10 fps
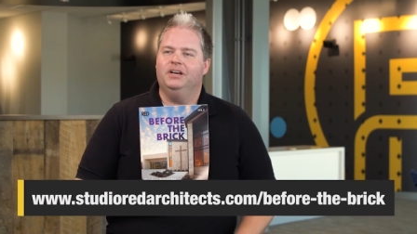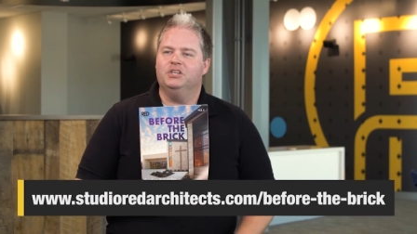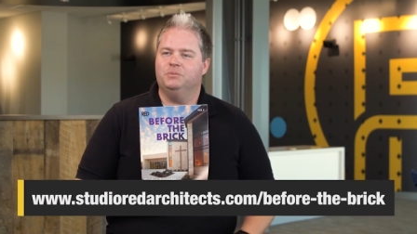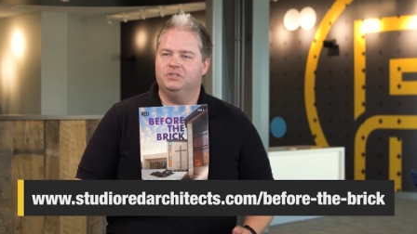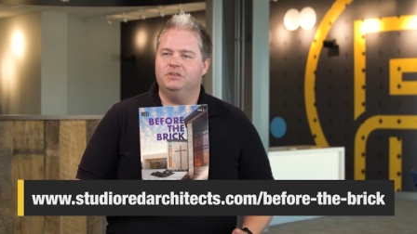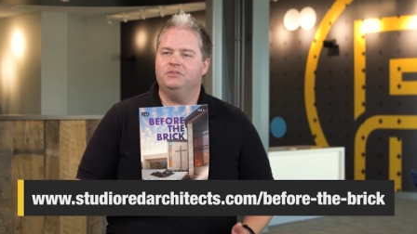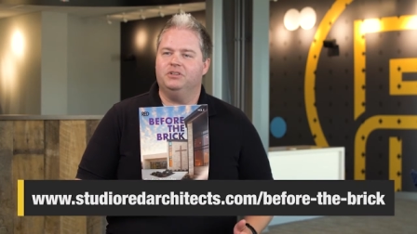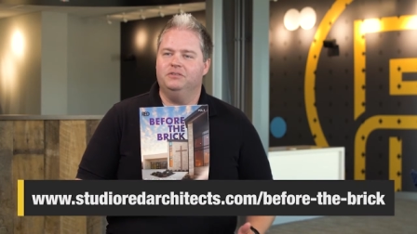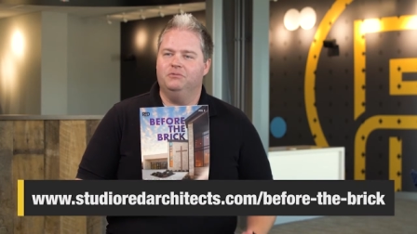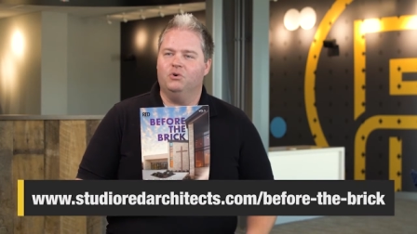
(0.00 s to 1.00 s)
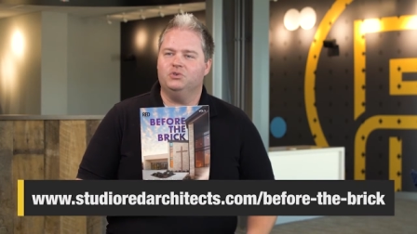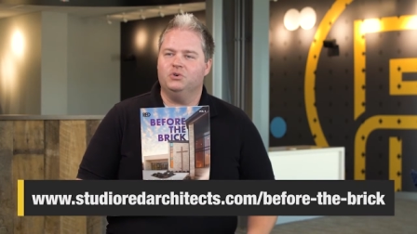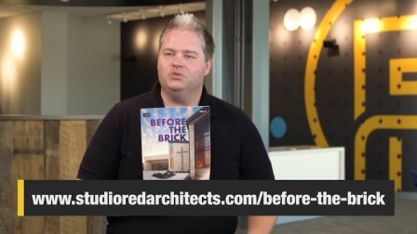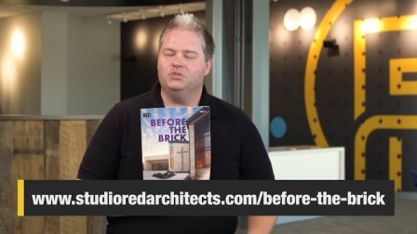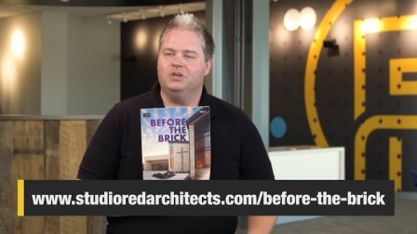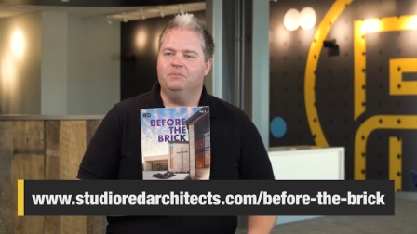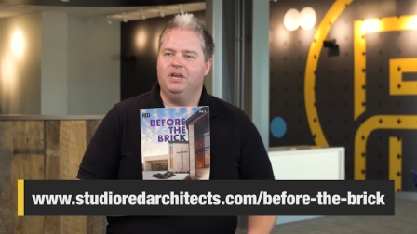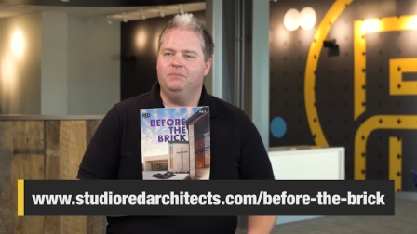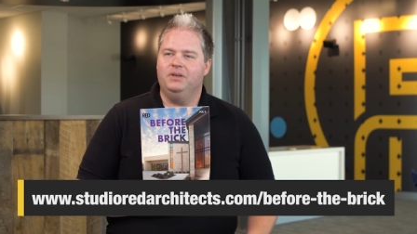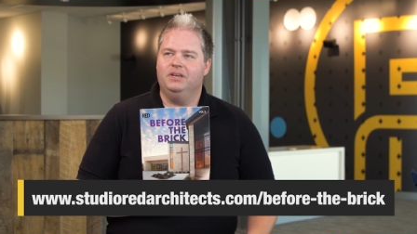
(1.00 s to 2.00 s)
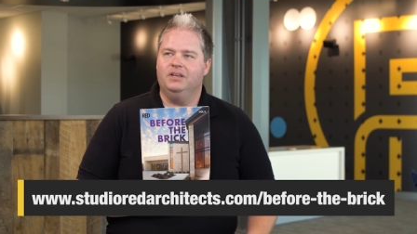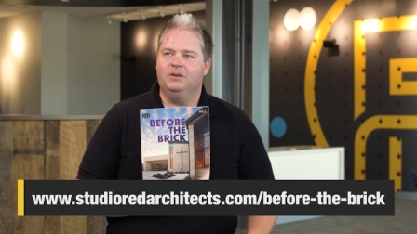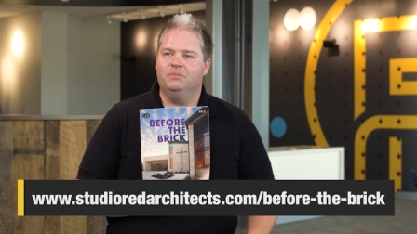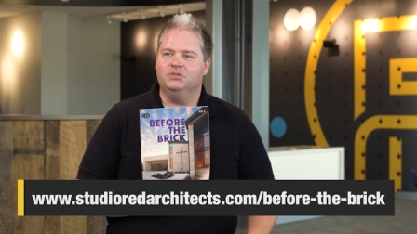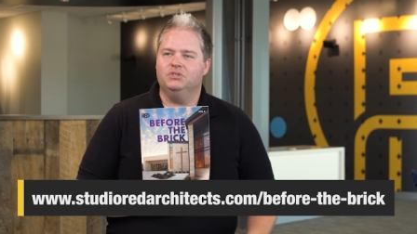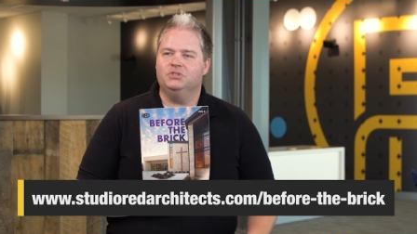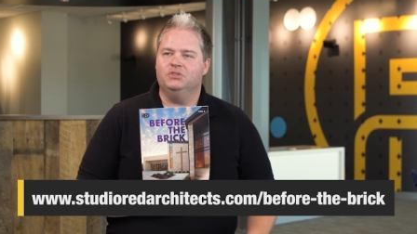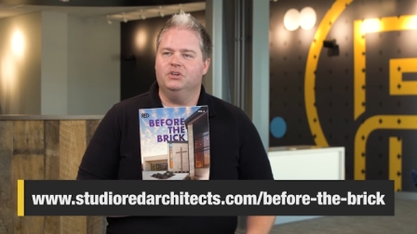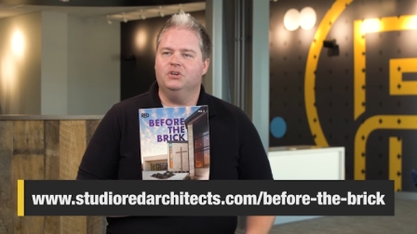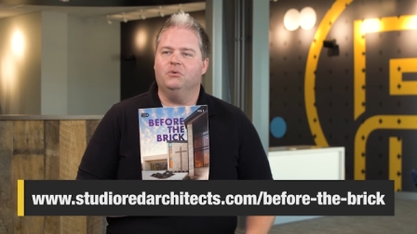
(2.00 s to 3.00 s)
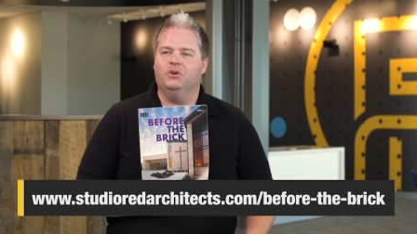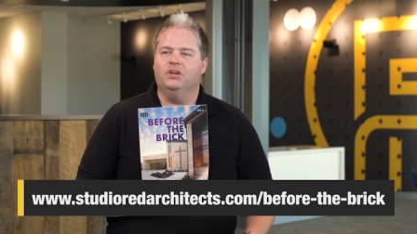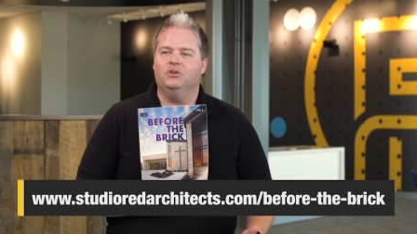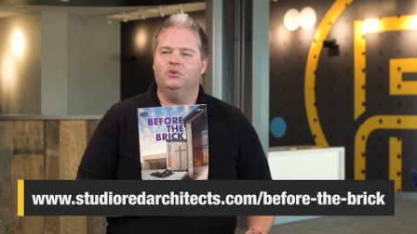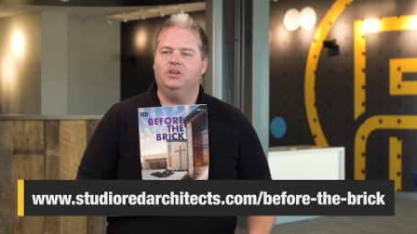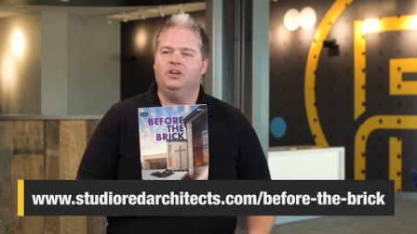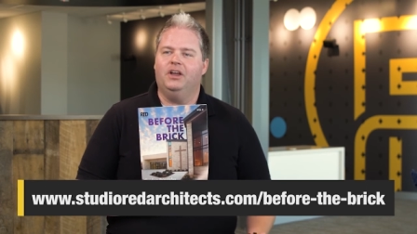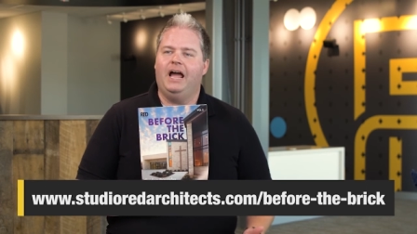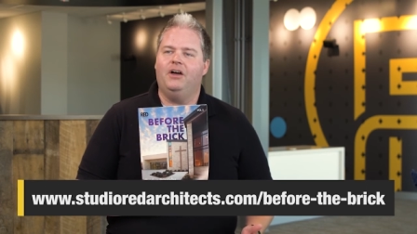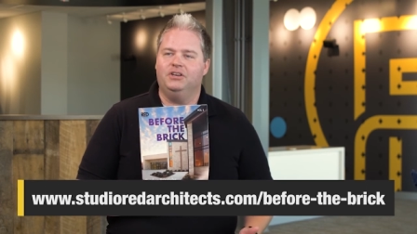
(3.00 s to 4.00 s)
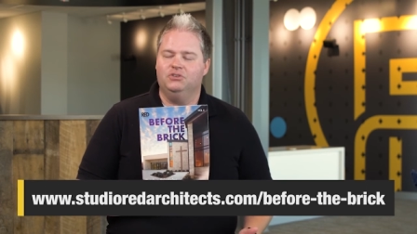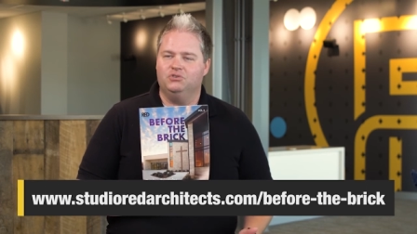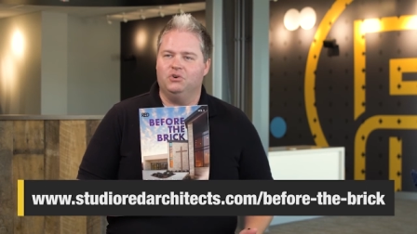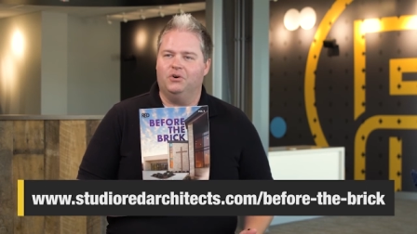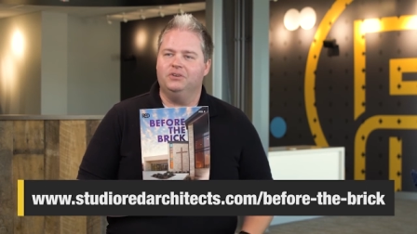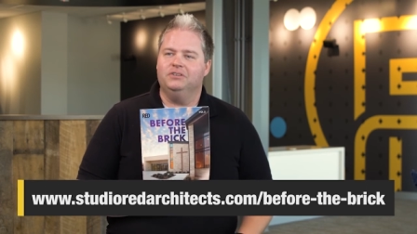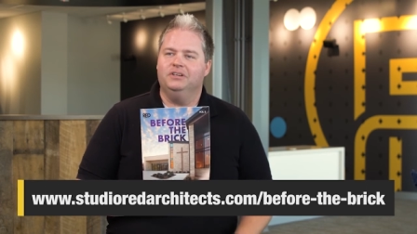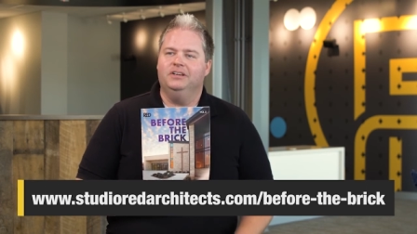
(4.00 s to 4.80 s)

specifically for churches that may be in a position that you're in, looking at how to get started,